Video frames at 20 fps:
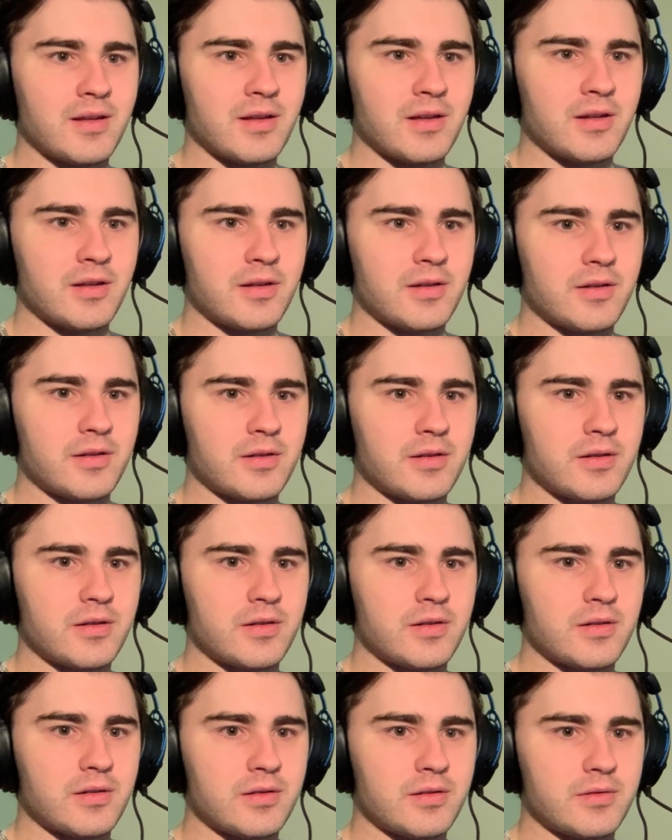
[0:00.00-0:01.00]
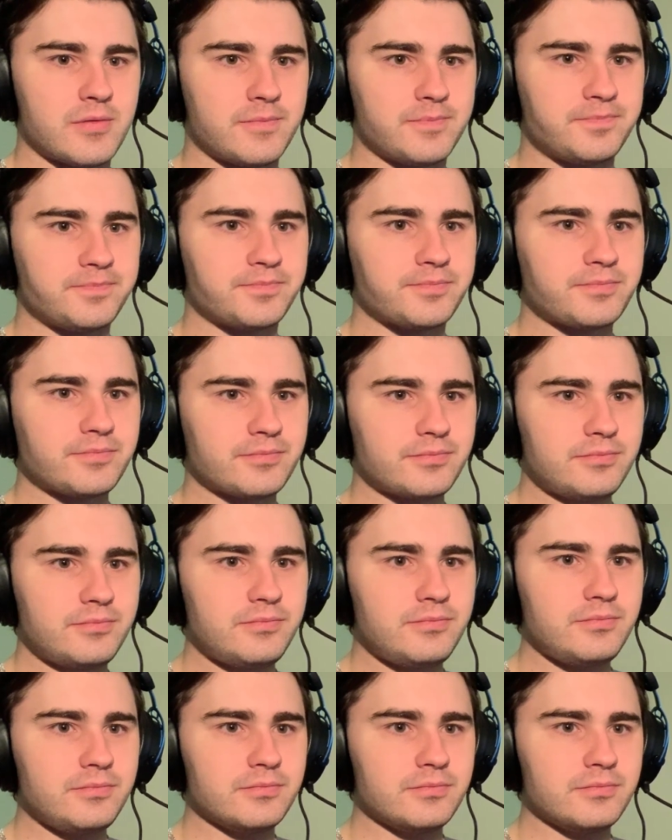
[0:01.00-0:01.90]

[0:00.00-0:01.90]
(silence)